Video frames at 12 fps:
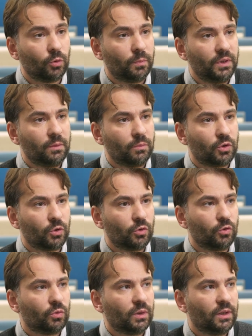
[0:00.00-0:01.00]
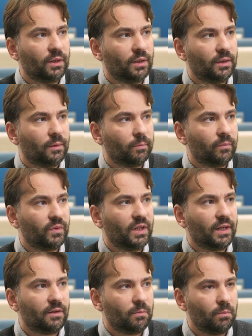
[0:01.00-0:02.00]
topic, because
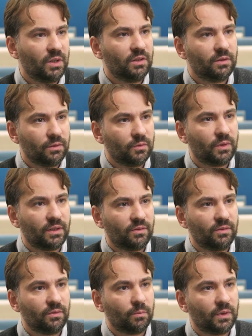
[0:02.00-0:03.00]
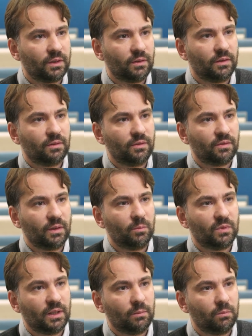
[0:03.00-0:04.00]
they are medical devices, but at the
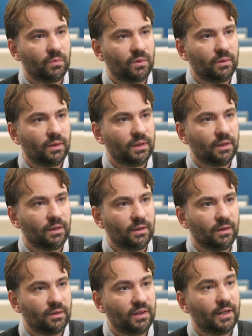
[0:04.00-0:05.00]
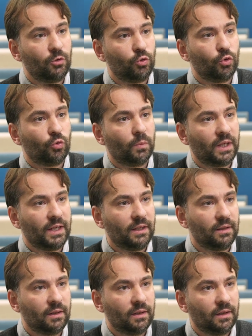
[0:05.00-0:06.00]
same time they are used by
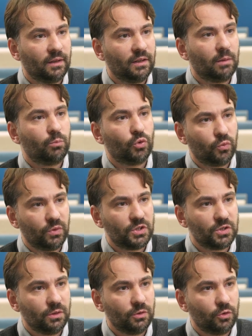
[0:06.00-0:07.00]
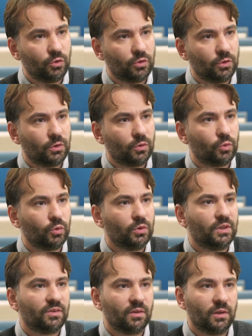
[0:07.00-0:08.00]
a non-professional user who
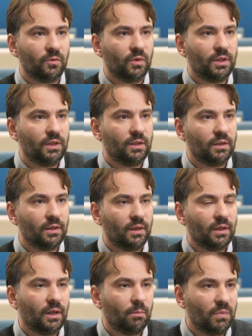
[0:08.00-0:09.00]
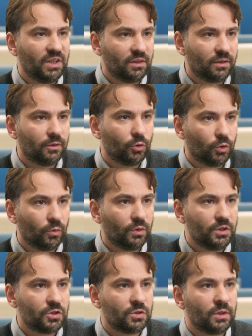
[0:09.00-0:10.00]
doesn't have any medical
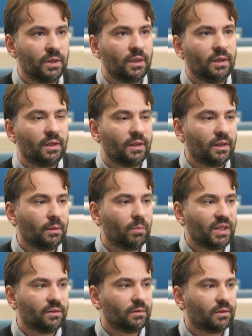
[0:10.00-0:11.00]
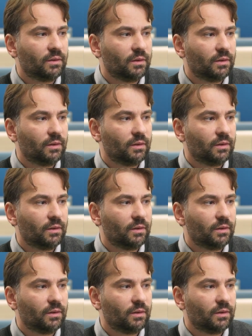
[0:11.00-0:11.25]
knowledge, but